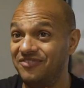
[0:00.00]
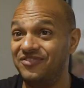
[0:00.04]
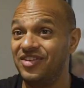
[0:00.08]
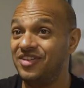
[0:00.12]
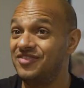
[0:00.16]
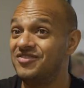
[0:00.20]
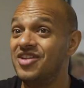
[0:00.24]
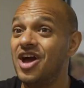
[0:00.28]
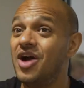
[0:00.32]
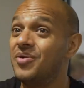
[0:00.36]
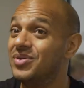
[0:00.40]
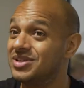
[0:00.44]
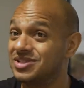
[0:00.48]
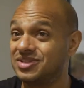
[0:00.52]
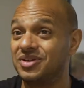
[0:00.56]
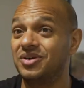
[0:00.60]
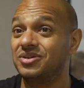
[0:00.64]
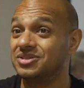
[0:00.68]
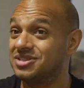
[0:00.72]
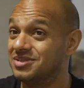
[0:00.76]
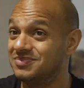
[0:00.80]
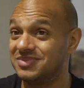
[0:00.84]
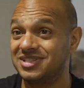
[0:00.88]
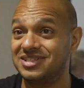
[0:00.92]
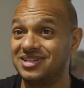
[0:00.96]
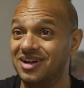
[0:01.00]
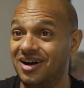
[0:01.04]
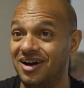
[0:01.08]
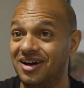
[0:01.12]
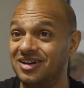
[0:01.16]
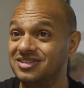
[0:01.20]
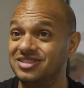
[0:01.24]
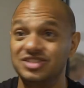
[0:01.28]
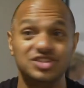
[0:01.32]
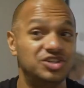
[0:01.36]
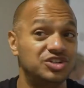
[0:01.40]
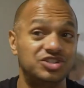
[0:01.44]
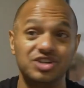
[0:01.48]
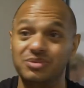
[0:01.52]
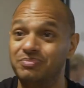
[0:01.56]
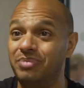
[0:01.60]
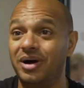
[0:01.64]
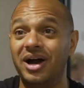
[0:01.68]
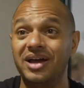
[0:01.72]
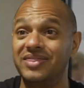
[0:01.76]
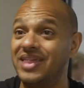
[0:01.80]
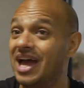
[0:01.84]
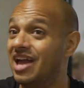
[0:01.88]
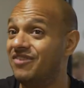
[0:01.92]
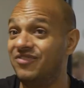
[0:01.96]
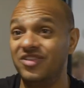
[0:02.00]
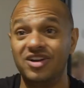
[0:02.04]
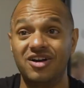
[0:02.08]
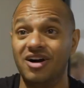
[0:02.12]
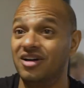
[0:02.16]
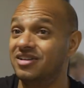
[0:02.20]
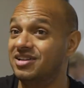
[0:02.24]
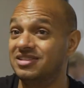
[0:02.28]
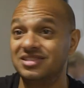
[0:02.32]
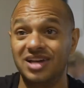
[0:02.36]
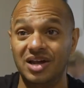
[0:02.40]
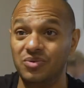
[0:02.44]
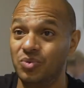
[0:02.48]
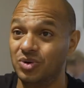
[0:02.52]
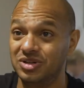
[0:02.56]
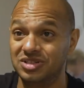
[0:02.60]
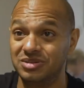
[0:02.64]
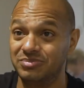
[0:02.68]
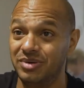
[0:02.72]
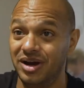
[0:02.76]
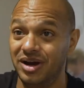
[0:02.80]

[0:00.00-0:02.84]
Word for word: if you know it's got some stars, you should buy that if you can't decide what to